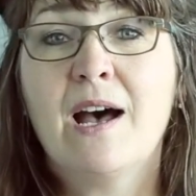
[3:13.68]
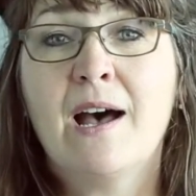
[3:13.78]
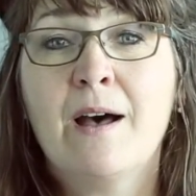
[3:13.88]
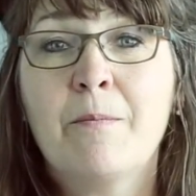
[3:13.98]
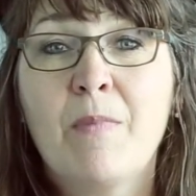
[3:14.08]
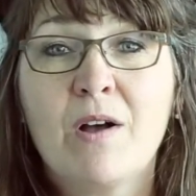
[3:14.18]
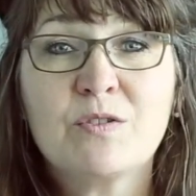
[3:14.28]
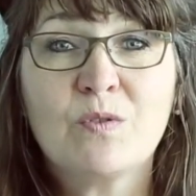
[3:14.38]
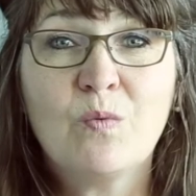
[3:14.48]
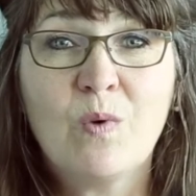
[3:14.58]

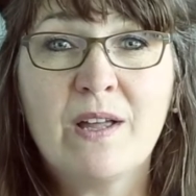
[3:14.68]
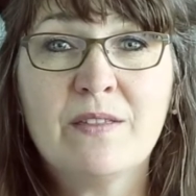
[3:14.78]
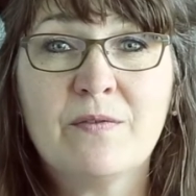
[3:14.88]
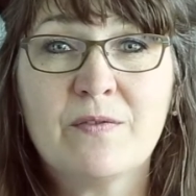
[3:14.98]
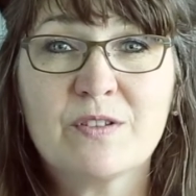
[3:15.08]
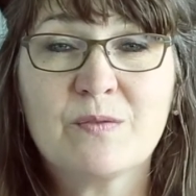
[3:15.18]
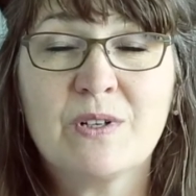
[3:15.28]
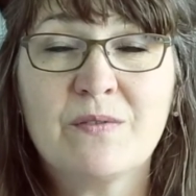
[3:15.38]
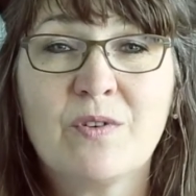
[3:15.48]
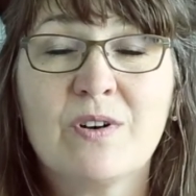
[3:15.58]
Module 1, the first
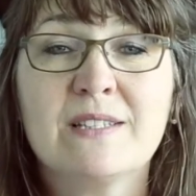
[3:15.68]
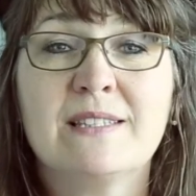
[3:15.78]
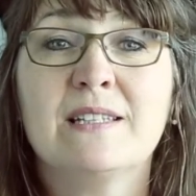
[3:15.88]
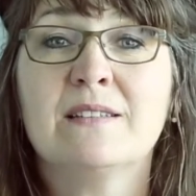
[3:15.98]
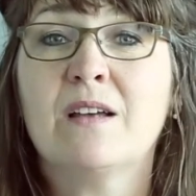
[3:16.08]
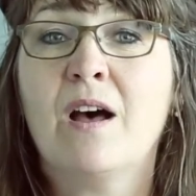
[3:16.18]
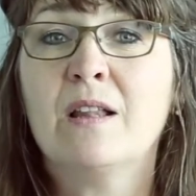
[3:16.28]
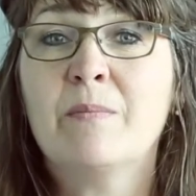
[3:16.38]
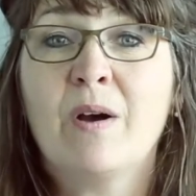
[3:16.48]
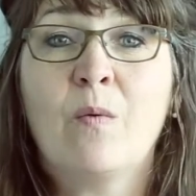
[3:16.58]
one of course, is
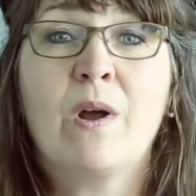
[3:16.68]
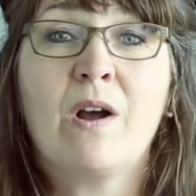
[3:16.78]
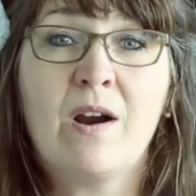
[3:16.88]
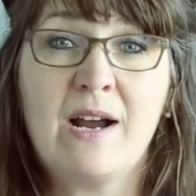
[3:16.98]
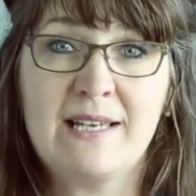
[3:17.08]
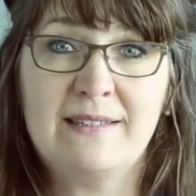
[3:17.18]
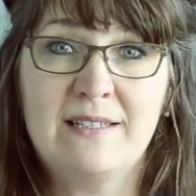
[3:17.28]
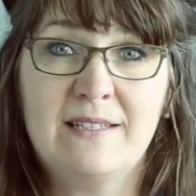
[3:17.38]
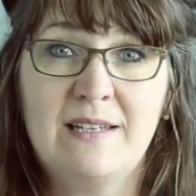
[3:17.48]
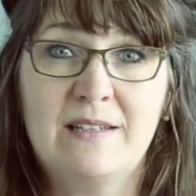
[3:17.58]
all about what are
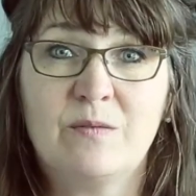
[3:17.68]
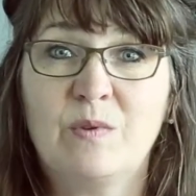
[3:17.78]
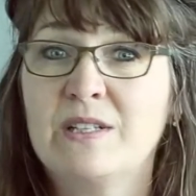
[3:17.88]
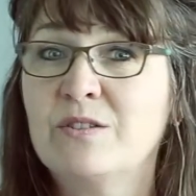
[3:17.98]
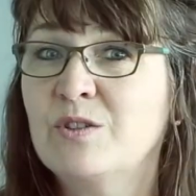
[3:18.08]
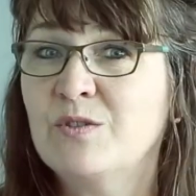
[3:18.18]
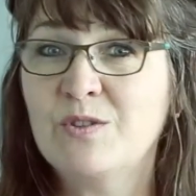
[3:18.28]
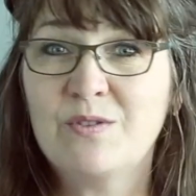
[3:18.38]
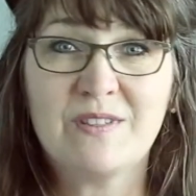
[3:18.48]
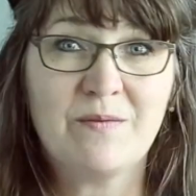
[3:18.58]
ICTs. We'll
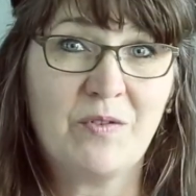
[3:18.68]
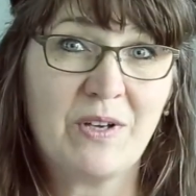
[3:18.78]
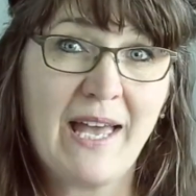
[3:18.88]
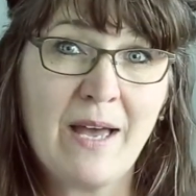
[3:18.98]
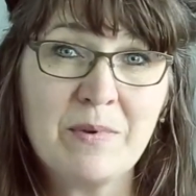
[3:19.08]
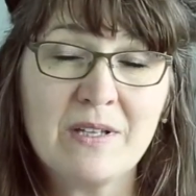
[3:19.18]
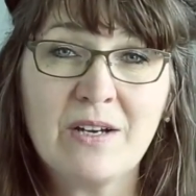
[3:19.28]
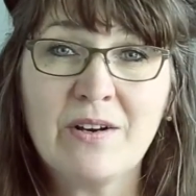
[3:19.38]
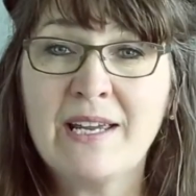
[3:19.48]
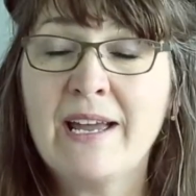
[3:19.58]
introduce you to some
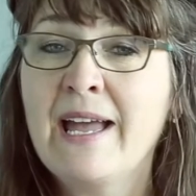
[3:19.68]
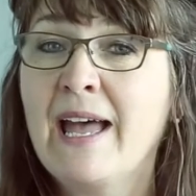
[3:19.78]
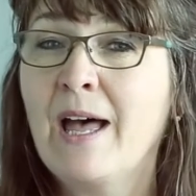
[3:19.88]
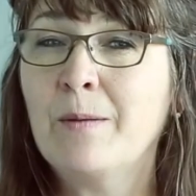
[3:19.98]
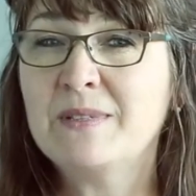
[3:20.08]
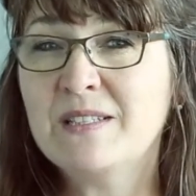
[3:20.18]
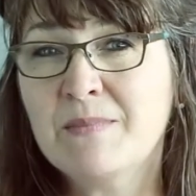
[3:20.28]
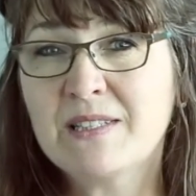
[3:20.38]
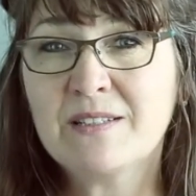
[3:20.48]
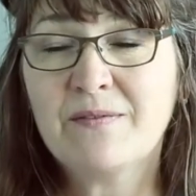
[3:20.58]
vocabulary, help
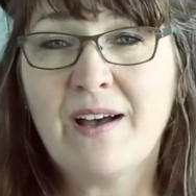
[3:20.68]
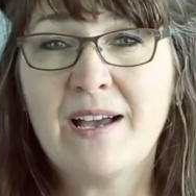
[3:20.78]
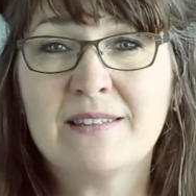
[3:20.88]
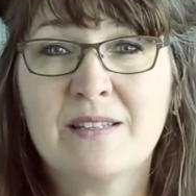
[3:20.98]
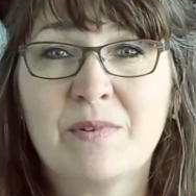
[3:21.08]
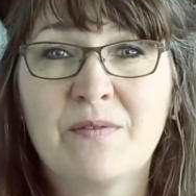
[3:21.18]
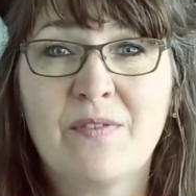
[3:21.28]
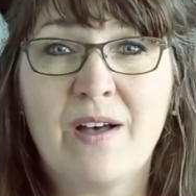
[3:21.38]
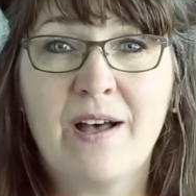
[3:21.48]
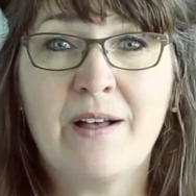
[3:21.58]
demystify some of
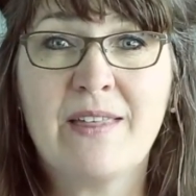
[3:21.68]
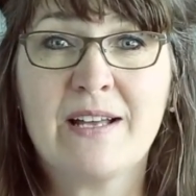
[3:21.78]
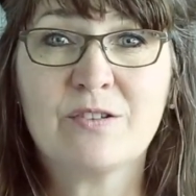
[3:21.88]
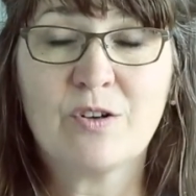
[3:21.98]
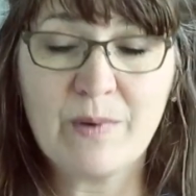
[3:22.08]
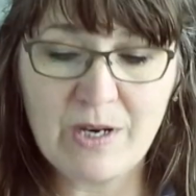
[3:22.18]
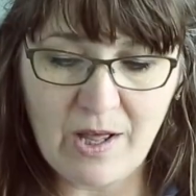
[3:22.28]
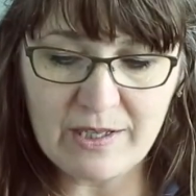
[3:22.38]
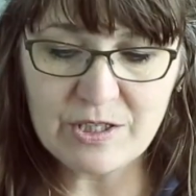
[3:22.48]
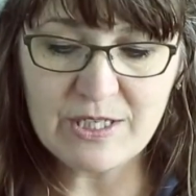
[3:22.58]
that
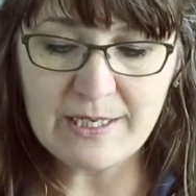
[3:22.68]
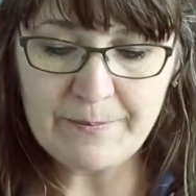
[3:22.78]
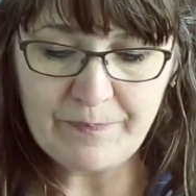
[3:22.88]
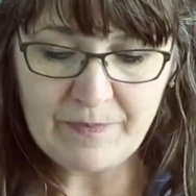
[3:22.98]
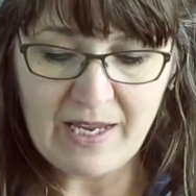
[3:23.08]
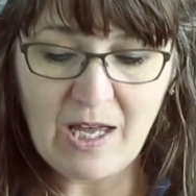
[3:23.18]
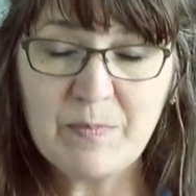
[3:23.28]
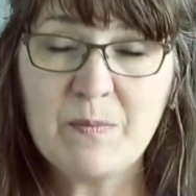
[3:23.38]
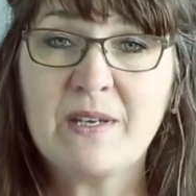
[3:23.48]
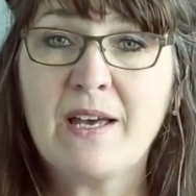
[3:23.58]
terminology,
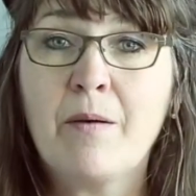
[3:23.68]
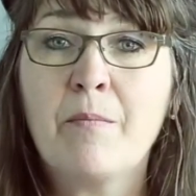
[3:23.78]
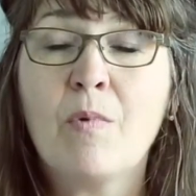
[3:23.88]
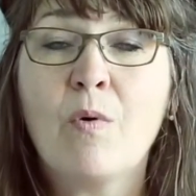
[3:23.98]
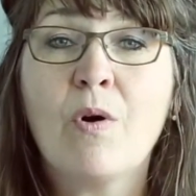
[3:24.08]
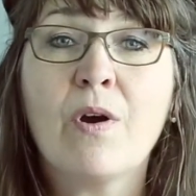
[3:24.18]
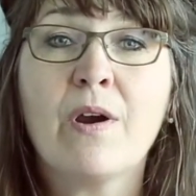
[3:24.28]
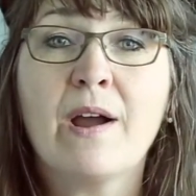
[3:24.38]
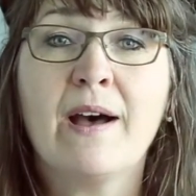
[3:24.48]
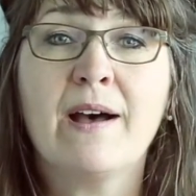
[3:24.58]
help you become
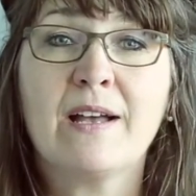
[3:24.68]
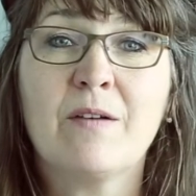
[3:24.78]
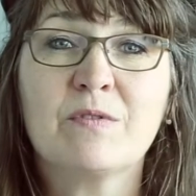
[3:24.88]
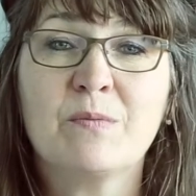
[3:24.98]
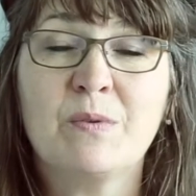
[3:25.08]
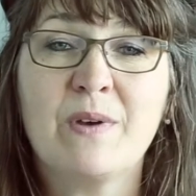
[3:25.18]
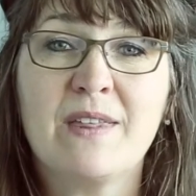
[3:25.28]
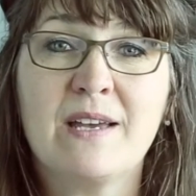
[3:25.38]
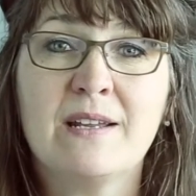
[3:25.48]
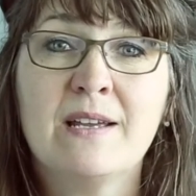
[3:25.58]
more comfortable
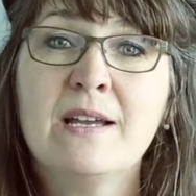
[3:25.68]
with it.